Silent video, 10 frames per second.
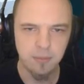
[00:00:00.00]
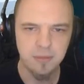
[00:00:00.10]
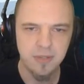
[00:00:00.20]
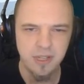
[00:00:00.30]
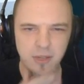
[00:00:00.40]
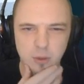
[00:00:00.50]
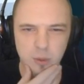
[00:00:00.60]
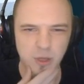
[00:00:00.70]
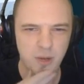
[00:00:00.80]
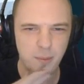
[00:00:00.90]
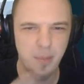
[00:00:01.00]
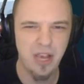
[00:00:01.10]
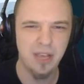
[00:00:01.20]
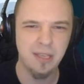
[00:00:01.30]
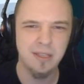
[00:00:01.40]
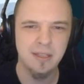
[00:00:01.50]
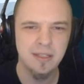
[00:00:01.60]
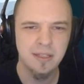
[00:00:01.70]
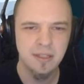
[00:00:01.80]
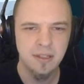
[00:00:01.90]
them they don't come back.
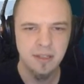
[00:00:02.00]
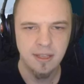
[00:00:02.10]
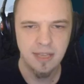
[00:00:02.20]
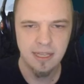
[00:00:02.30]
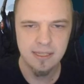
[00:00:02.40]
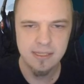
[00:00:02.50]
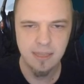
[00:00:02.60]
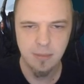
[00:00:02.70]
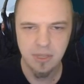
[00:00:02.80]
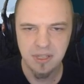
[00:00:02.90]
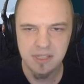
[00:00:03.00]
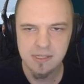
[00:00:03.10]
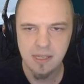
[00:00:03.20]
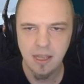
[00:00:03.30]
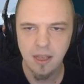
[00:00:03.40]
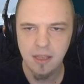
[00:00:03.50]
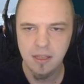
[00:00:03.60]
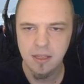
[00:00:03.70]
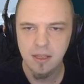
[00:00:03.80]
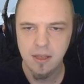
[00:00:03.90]
Yeah, it is that peninsula.
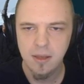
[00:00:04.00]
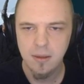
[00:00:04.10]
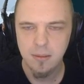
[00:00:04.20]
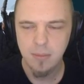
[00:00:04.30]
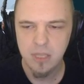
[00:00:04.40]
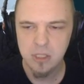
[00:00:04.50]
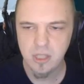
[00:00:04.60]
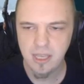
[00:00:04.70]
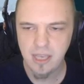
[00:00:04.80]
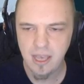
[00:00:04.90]
Much